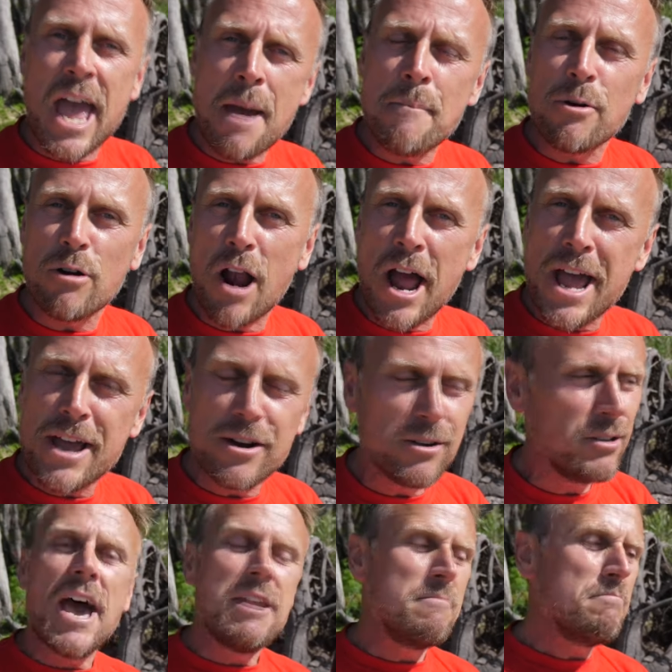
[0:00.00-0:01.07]
amber
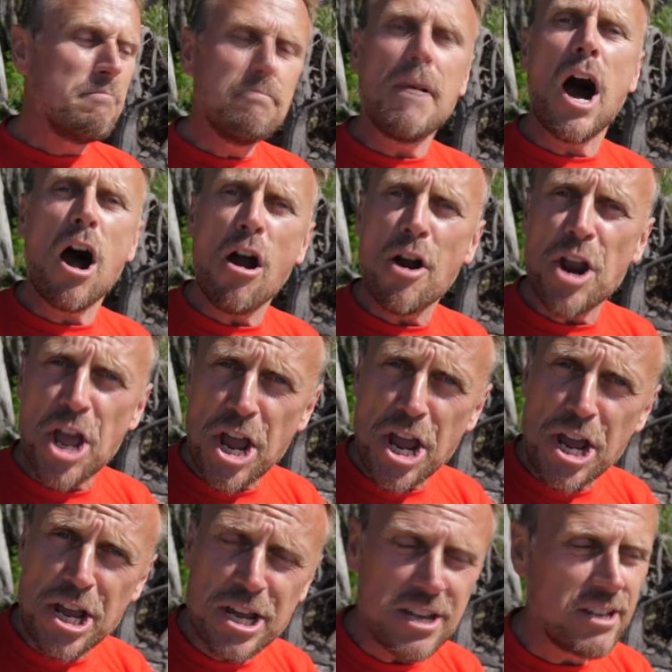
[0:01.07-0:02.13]
ale, and
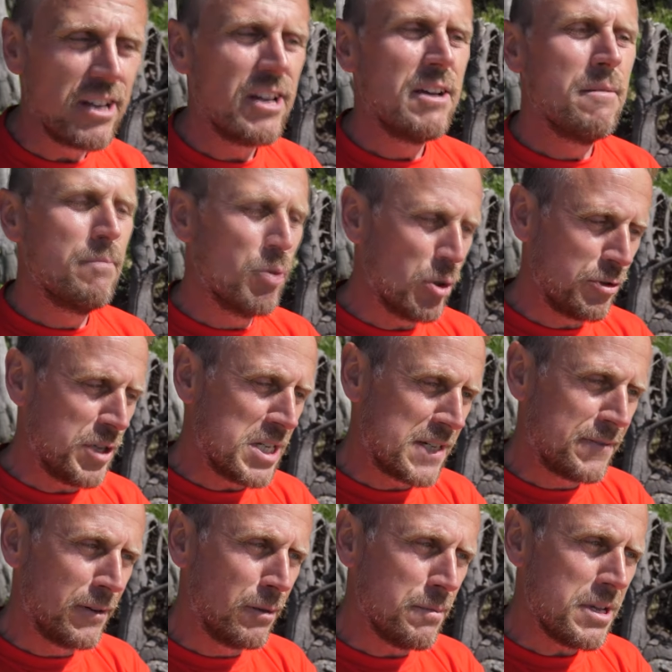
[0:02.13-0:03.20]
Marty bought
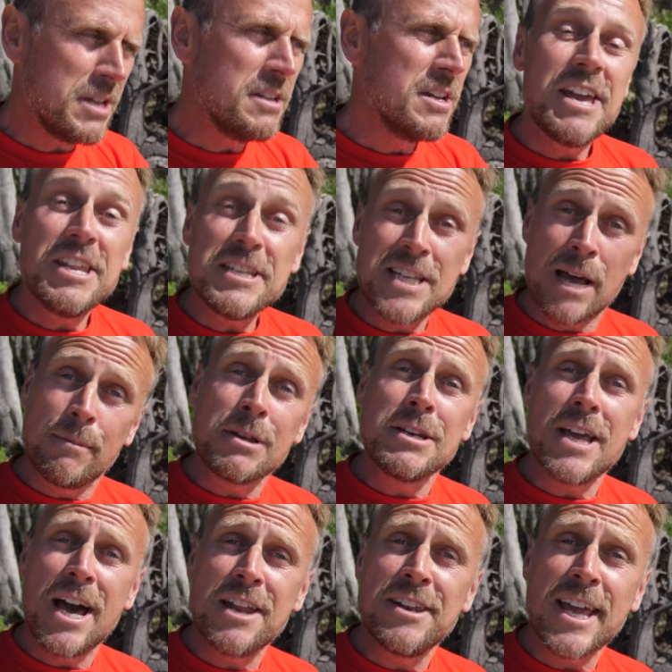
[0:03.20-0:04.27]
this for me, and he's coming
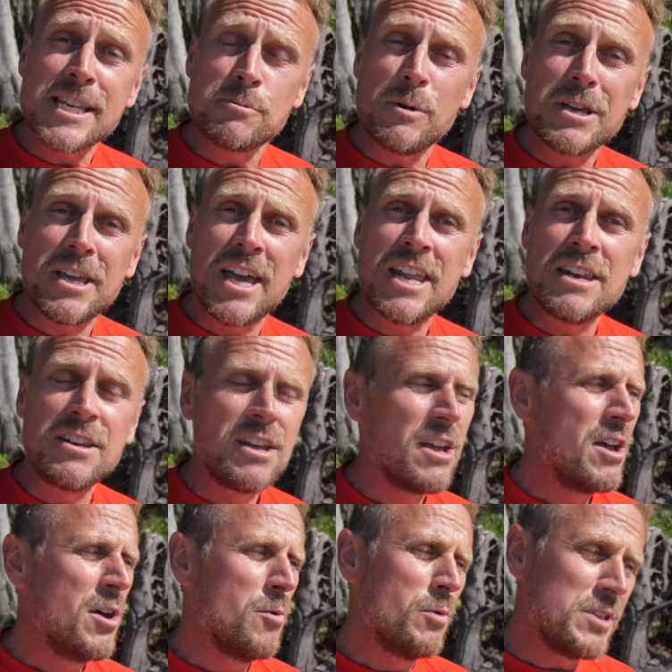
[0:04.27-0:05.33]
down next weekend
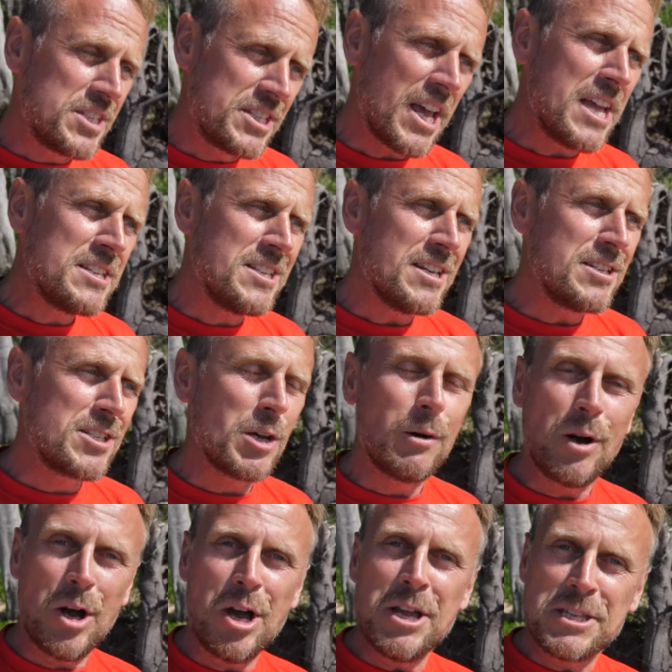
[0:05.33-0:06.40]
with Stacy.
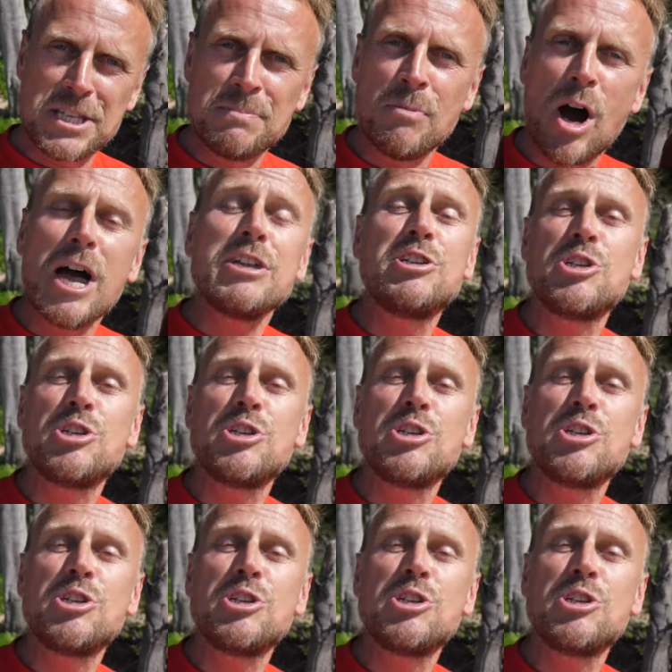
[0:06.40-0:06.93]
So it's my